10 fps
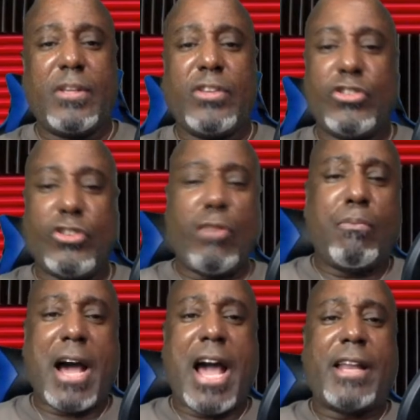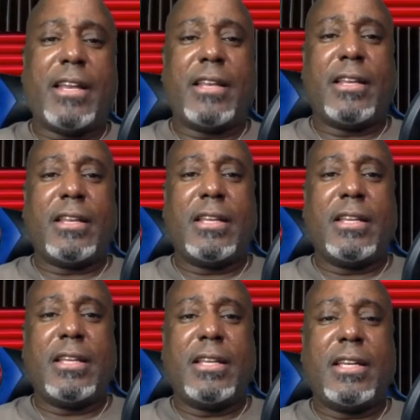Joe Biden
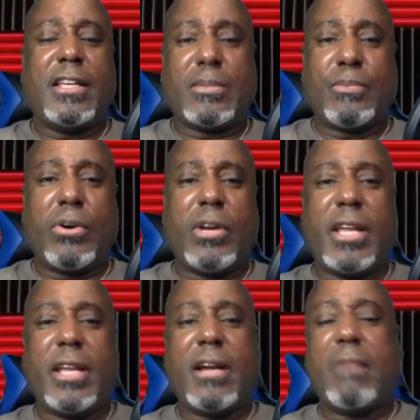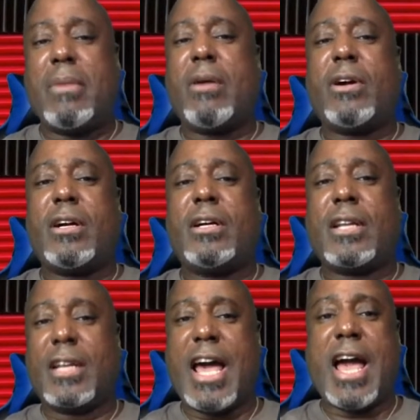is putting America
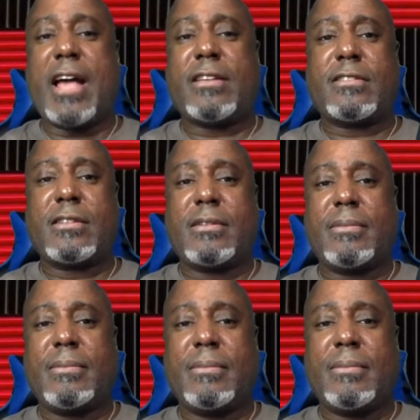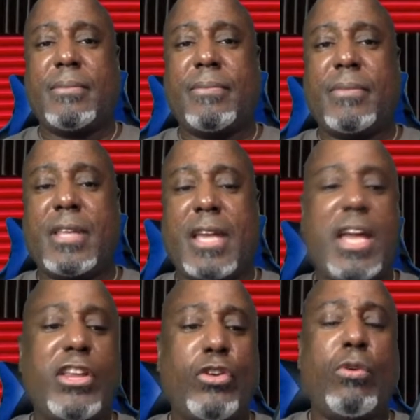last.
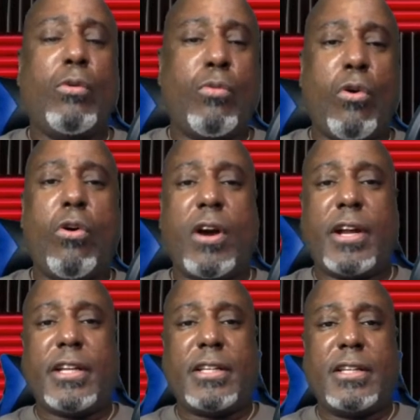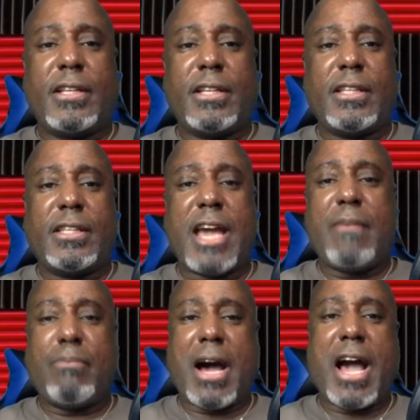And you were warned
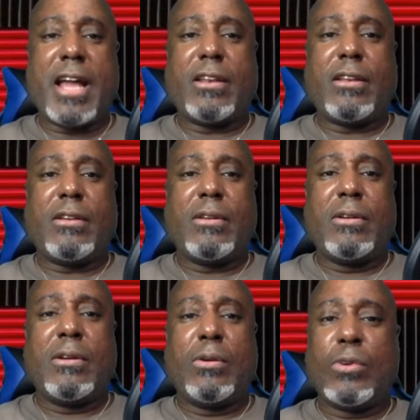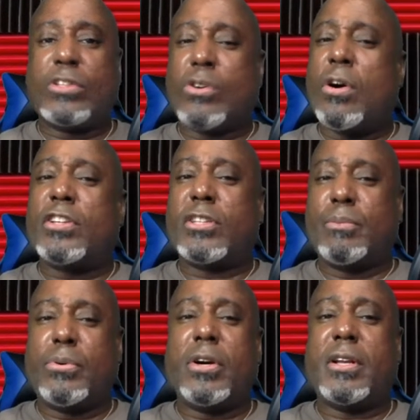that Biden was going to
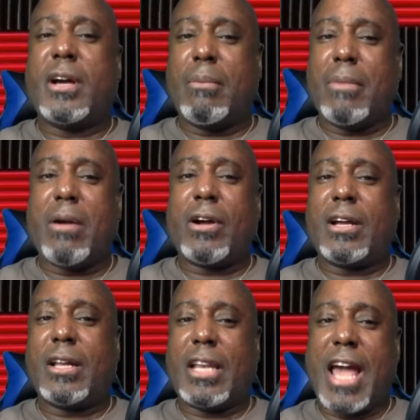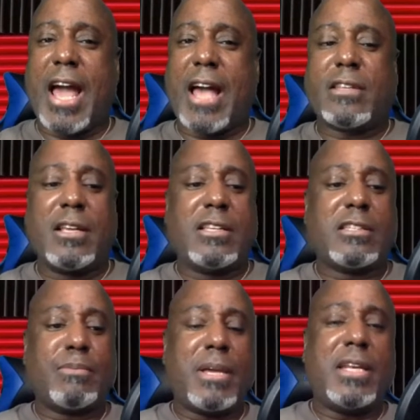put America last,
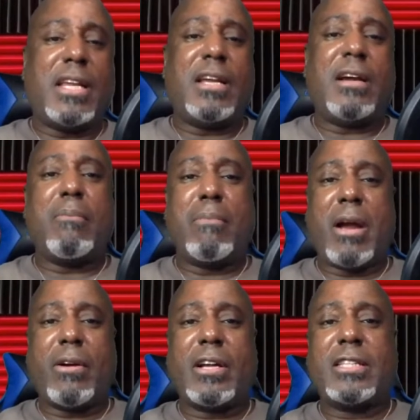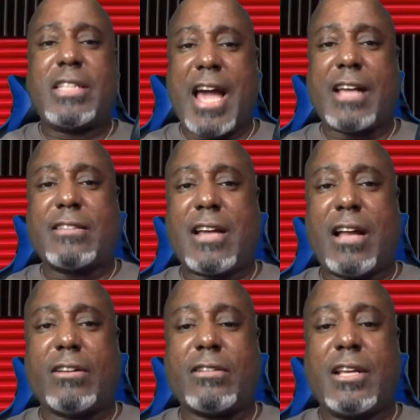spending America tax
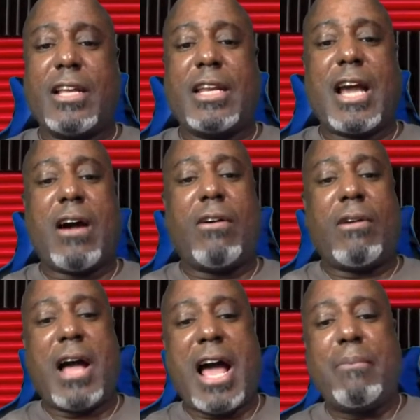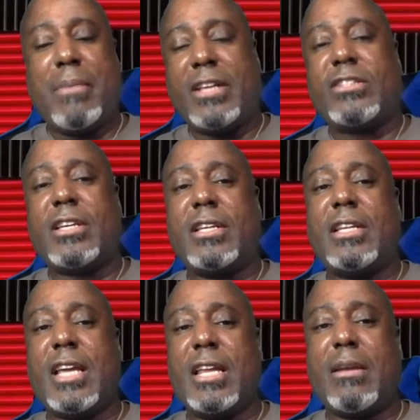dollars. Now, I mentioned
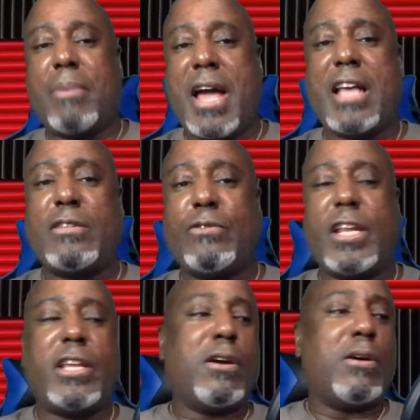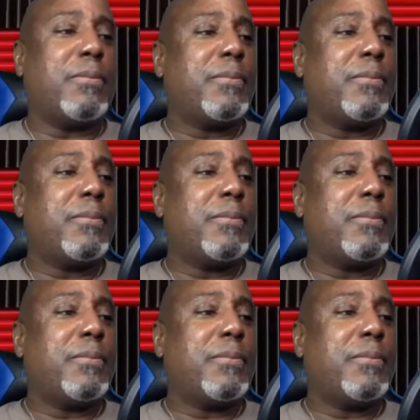in a past video